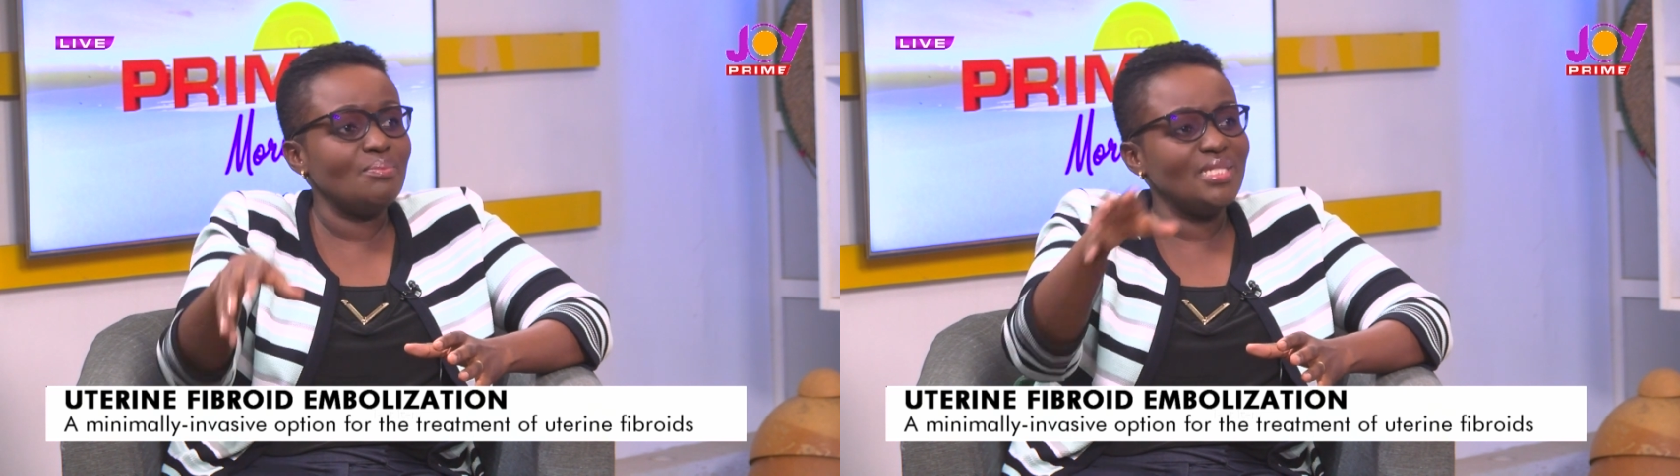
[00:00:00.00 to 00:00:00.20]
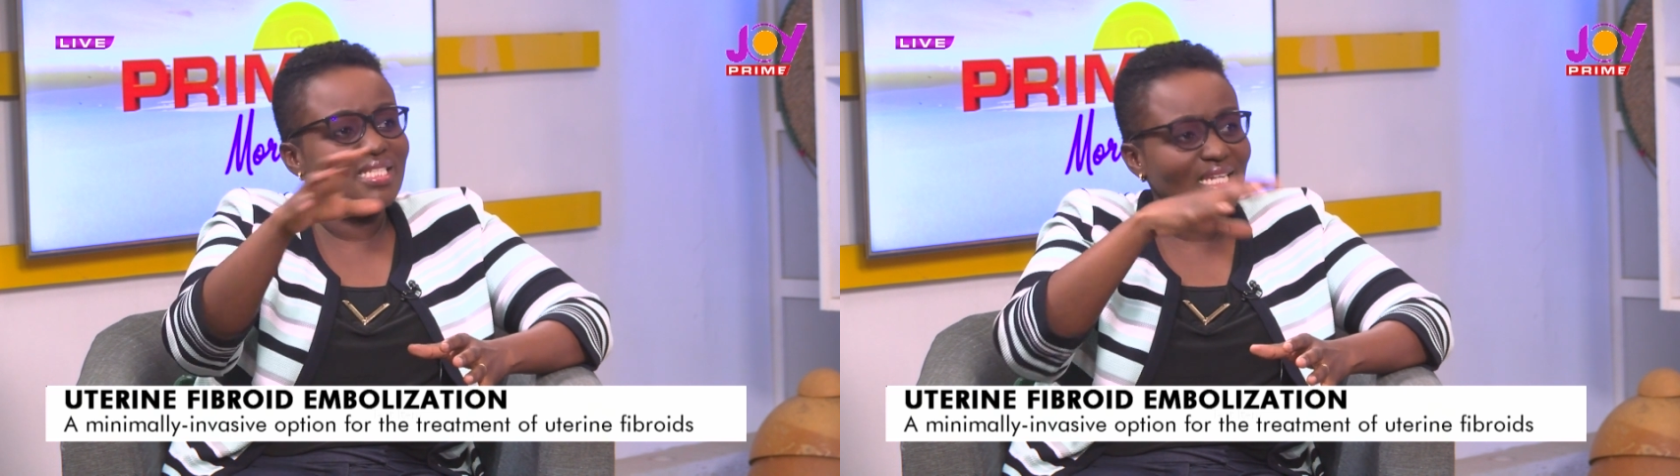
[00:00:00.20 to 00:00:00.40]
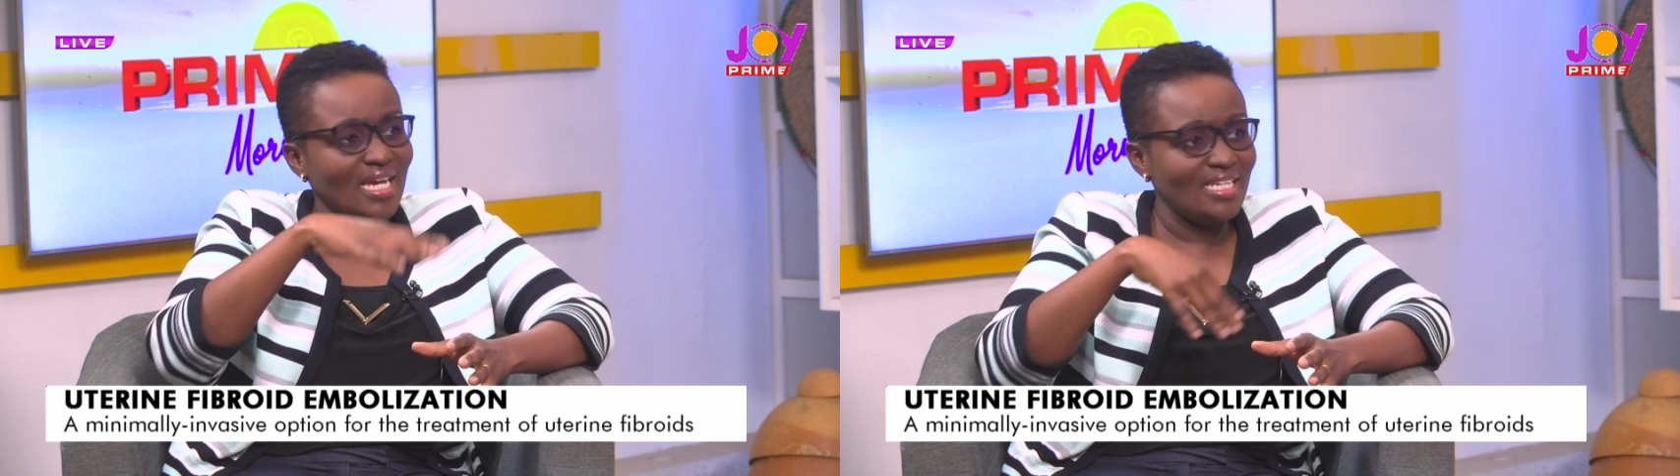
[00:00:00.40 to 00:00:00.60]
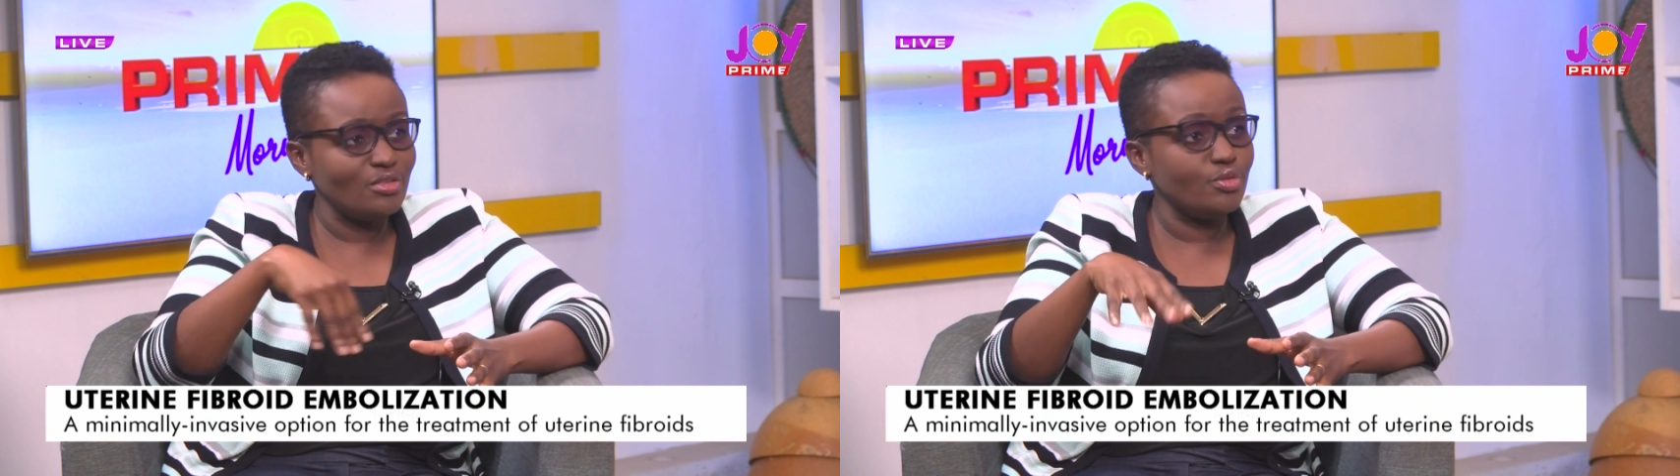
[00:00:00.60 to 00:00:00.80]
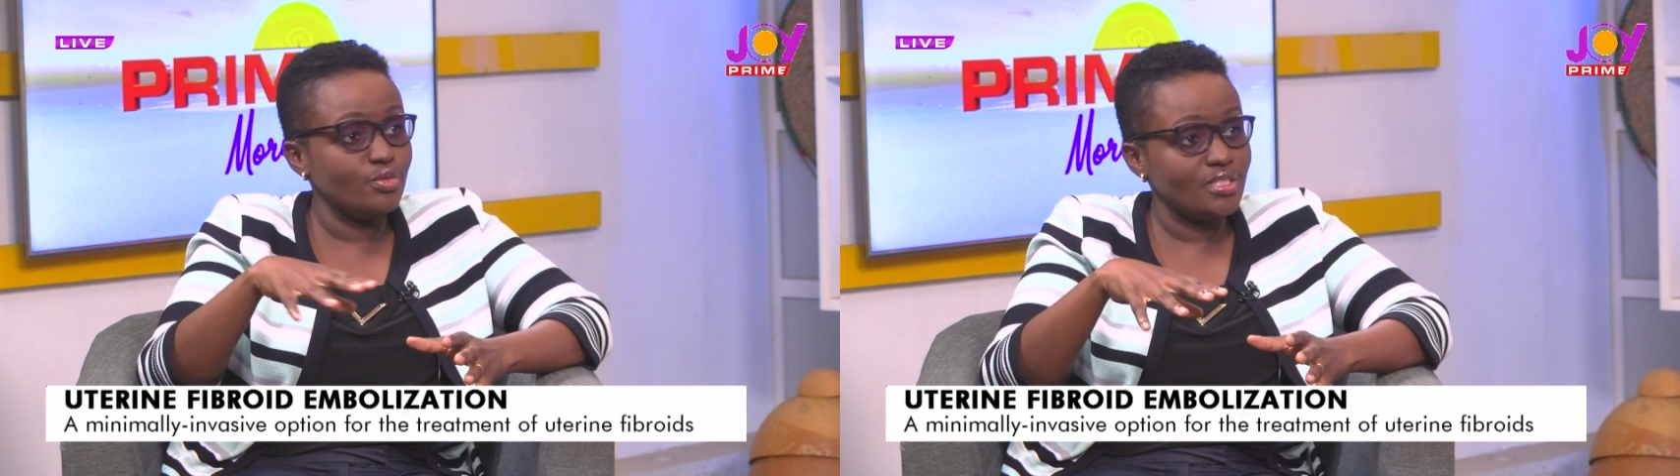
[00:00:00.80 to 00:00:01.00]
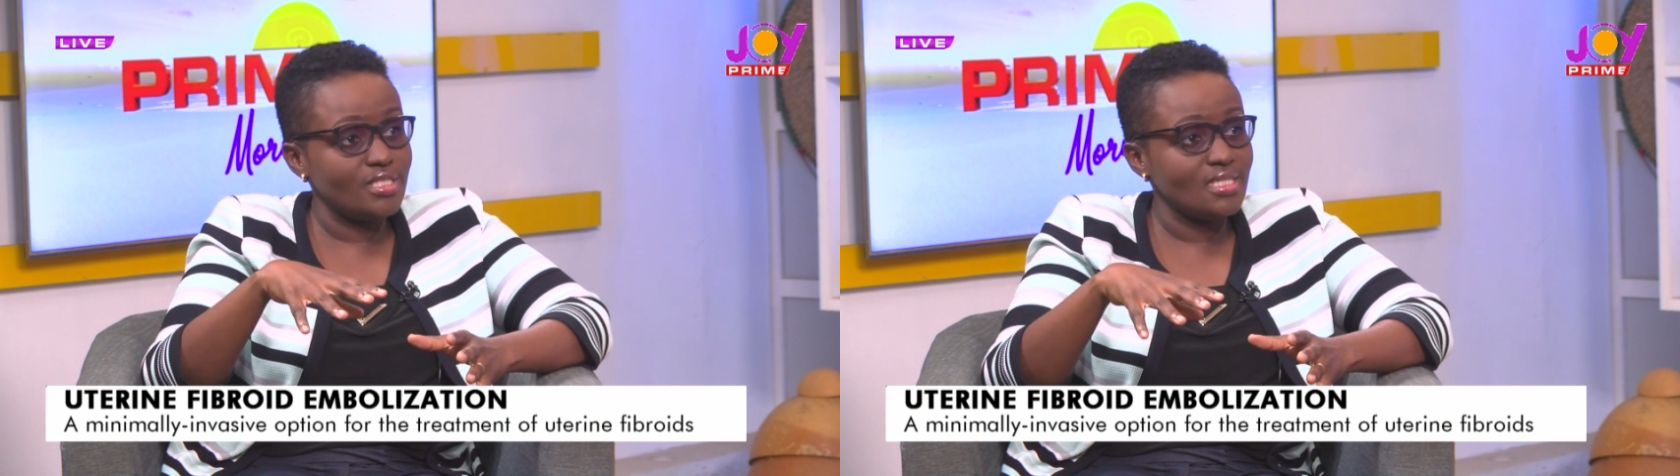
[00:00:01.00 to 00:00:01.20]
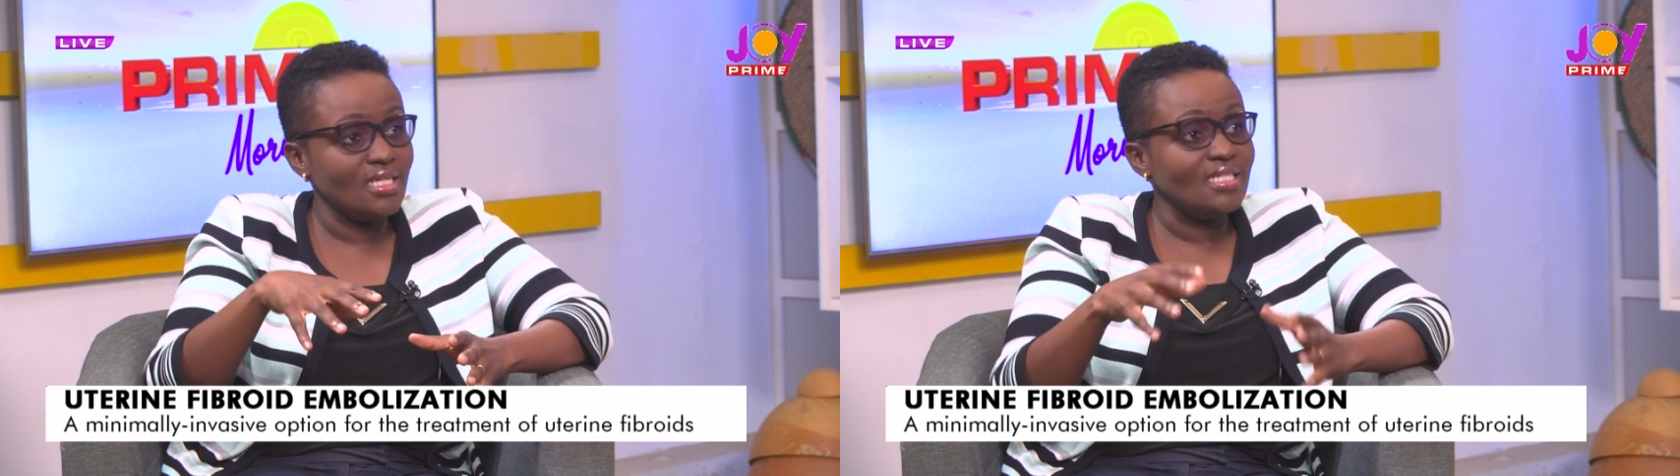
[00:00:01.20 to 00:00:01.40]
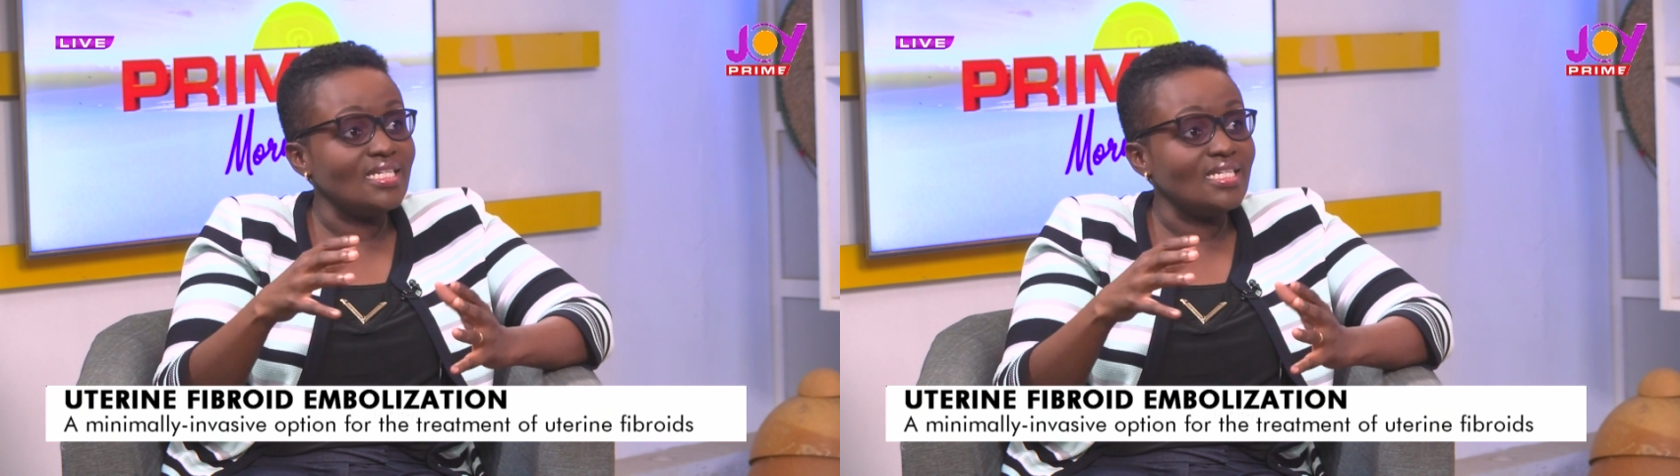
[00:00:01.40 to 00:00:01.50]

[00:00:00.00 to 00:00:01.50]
benign growths